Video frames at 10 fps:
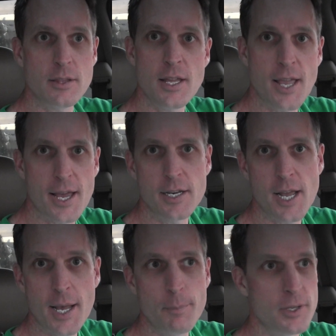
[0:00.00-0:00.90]
thing had
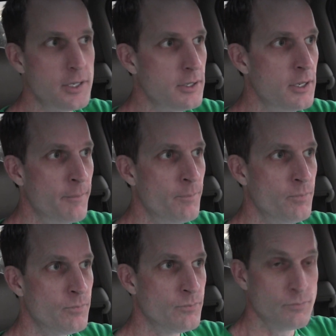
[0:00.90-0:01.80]
to happen, and
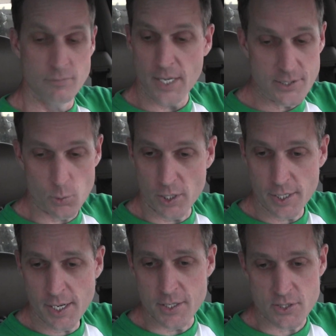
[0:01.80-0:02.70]
that's what
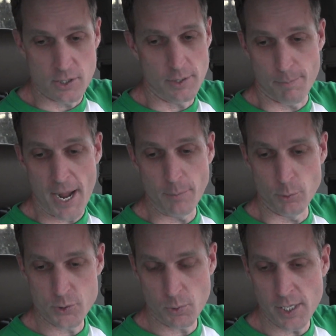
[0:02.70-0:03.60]
it is. So the
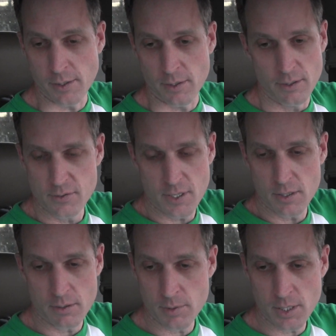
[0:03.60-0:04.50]
Bible was written. It's
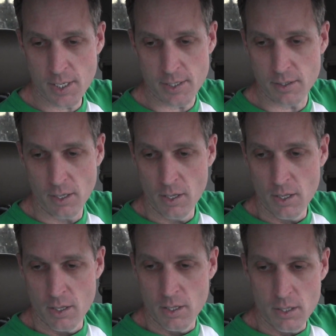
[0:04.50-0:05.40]
like, oh my God,
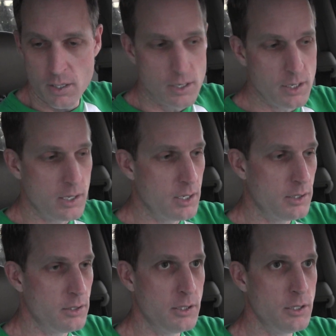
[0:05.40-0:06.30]

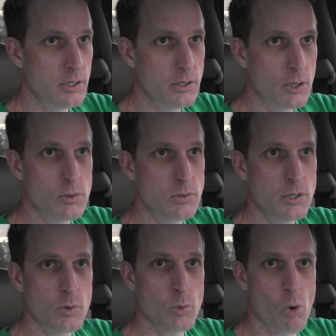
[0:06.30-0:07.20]

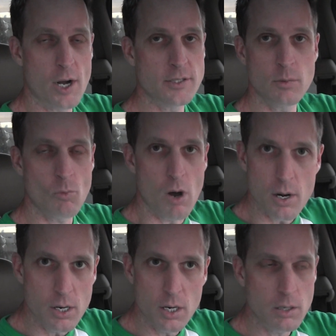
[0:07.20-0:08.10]
no one walked on
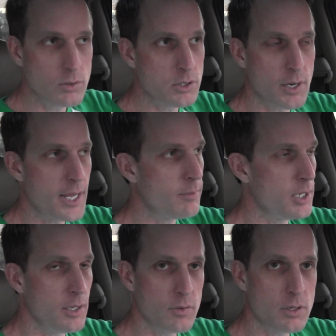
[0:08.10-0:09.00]
water. There was no Adam
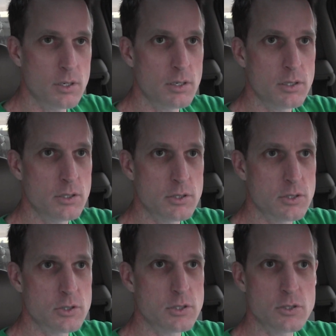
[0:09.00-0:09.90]
and Eve.
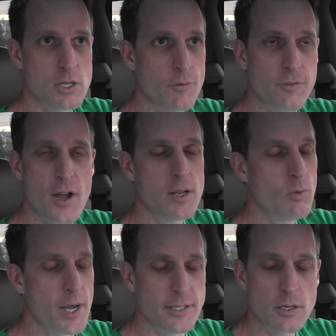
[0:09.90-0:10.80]
There's no
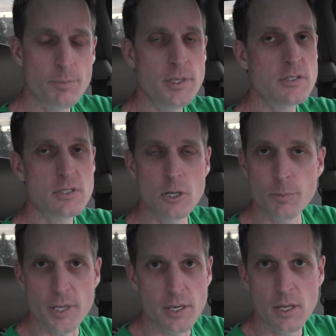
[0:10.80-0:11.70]
fucking way. Don't be
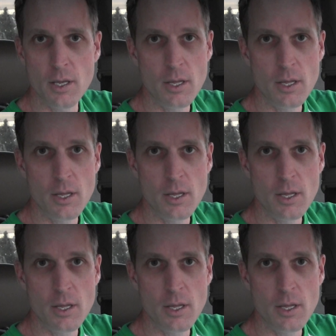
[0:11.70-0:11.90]
stupid.